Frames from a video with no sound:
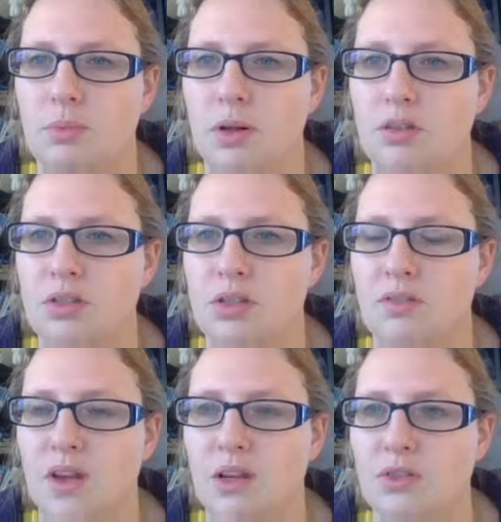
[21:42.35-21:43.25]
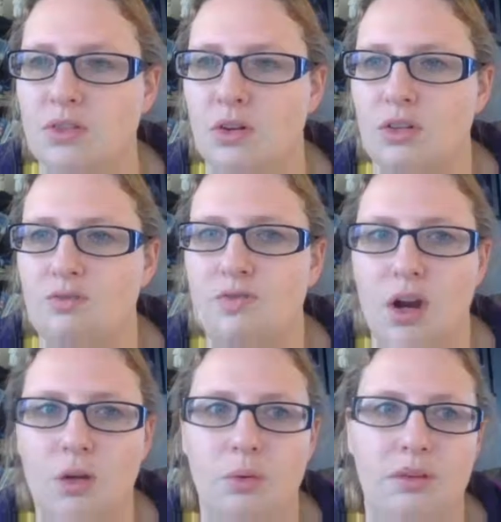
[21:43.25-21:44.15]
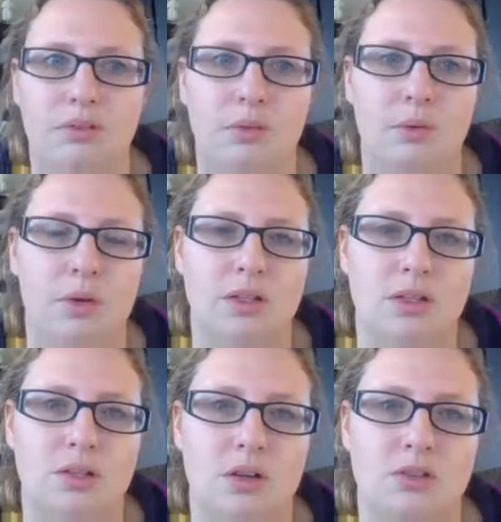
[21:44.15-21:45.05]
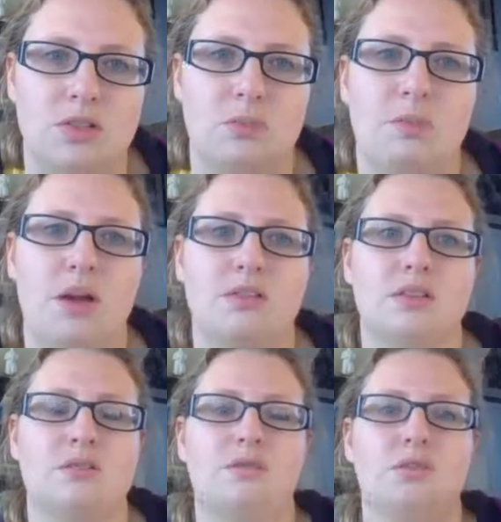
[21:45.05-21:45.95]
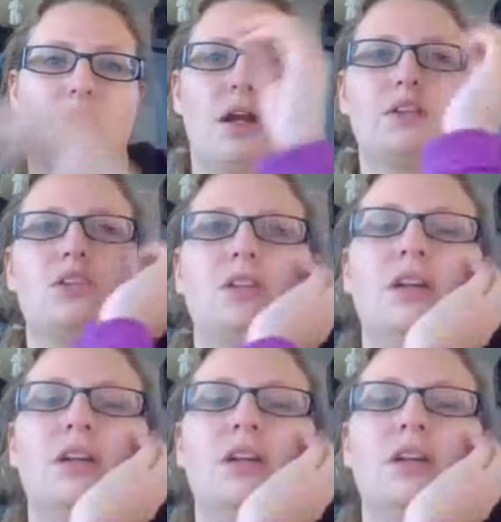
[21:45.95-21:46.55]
but also the values that are far away from the ones that are in the positive direction.